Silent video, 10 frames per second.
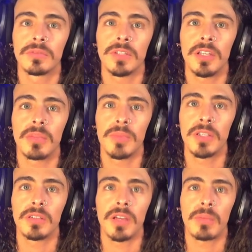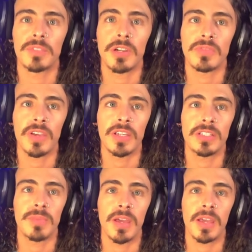Yeah, Mia, I'm sorry if I hit you
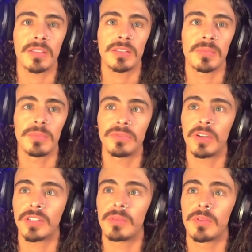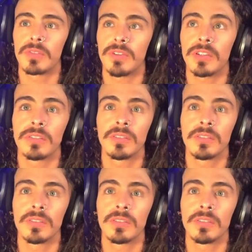by accident, but fuck that motherfucker.